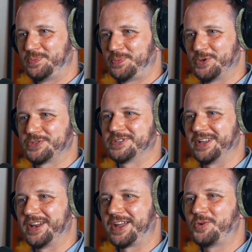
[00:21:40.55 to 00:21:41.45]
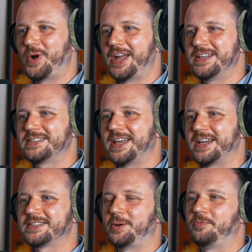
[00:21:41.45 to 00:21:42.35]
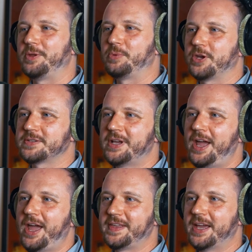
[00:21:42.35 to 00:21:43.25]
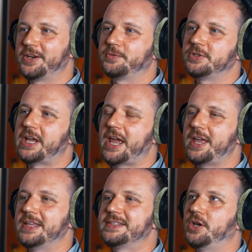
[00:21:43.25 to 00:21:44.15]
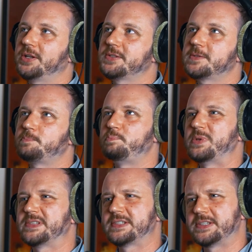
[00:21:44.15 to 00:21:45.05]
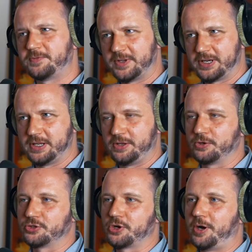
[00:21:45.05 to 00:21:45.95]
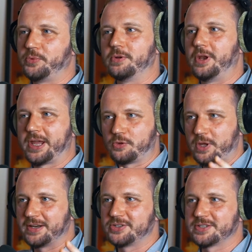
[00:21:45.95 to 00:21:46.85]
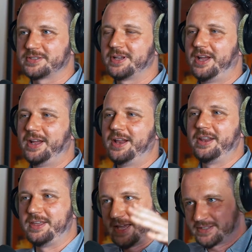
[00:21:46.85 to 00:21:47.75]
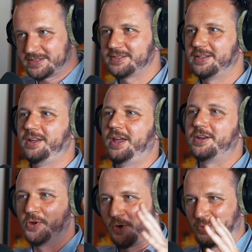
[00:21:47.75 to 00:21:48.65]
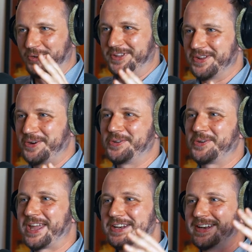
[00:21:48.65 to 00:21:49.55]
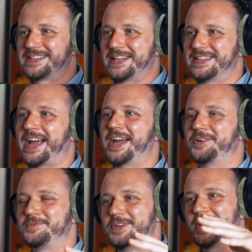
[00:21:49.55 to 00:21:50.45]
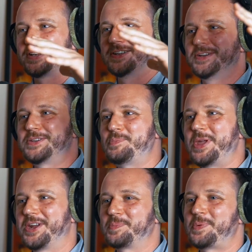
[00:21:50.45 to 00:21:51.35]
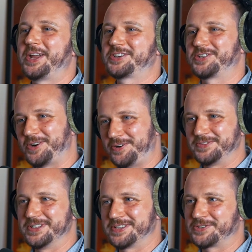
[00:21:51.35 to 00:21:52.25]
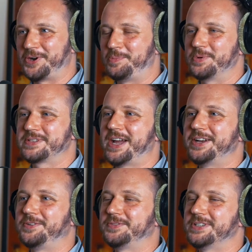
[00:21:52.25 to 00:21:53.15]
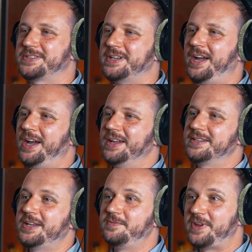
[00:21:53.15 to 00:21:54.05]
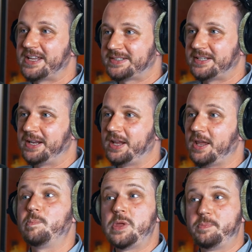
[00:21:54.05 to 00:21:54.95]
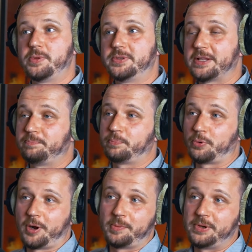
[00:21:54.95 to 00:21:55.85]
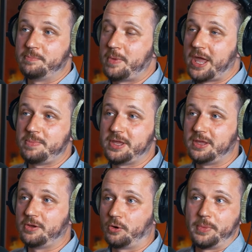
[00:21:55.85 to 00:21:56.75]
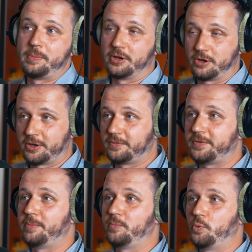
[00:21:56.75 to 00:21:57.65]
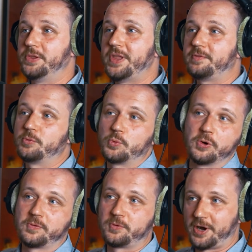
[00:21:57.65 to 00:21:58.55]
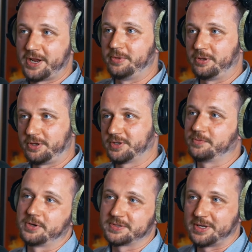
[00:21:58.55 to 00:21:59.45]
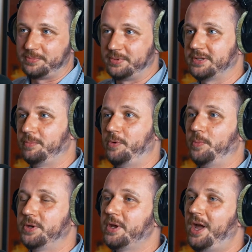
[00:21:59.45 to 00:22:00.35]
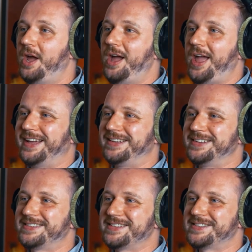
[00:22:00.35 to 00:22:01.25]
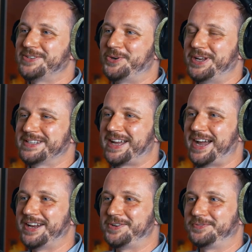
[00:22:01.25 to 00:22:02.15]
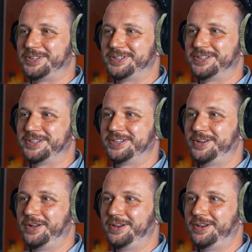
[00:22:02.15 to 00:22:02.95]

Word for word: personally? Like, why is that something? Because at the end of the day, it's not specifically your job. You like, you can just yes and no you know you can it's it's kind of like the the bigger picture of this job it's kind of this this investing in people that probably maybe or maybe a lot of them will never work for animal logic for example at the moment and so it is kind of a